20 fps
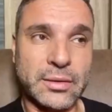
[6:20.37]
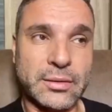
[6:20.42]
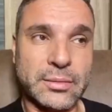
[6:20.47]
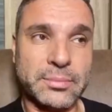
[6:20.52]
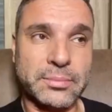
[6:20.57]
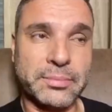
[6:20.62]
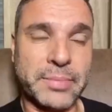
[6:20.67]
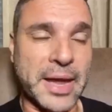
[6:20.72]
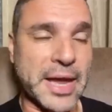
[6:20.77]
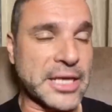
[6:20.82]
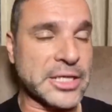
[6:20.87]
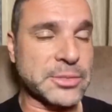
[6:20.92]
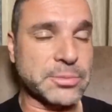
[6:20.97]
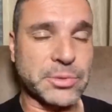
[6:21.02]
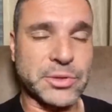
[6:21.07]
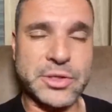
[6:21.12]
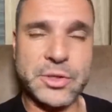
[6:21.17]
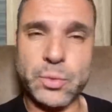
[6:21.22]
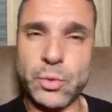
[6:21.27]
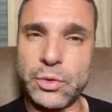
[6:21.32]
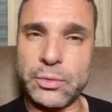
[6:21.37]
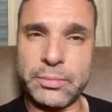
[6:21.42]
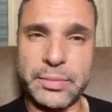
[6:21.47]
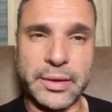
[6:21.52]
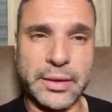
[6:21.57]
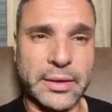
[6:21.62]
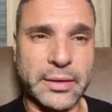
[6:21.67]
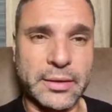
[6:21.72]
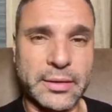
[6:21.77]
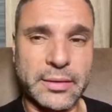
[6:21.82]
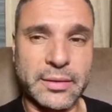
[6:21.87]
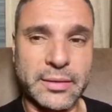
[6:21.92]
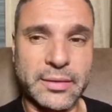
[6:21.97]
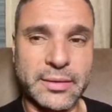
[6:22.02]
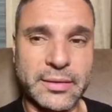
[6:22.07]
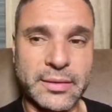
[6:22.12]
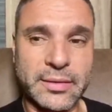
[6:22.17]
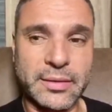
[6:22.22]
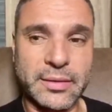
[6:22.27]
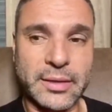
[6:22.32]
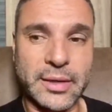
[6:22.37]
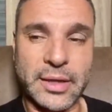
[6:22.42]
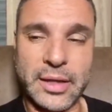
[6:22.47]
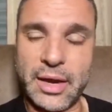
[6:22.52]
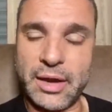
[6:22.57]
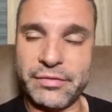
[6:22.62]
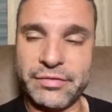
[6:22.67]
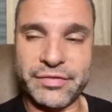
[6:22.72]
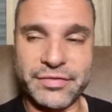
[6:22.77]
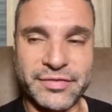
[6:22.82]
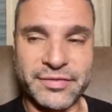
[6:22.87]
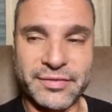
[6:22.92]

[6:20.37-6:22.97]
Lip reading: passports won't be enough.